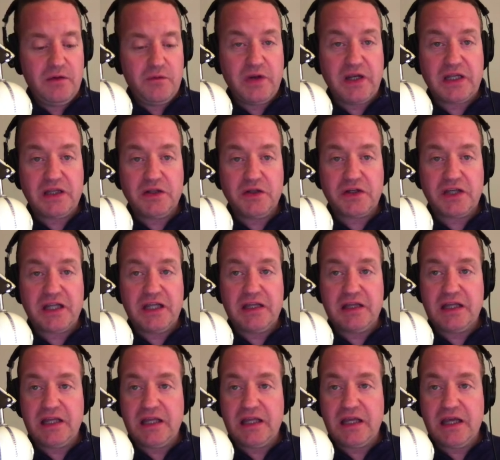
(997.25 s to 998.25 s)
We can look
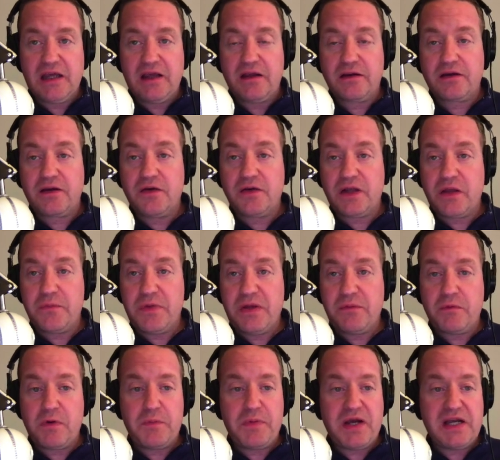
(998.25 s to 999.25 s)
in the code
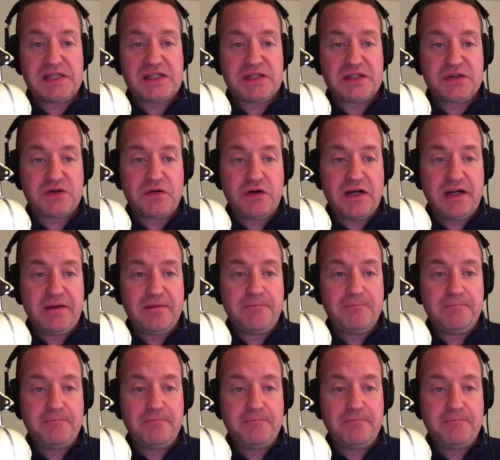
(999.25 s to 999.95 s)
commit repository.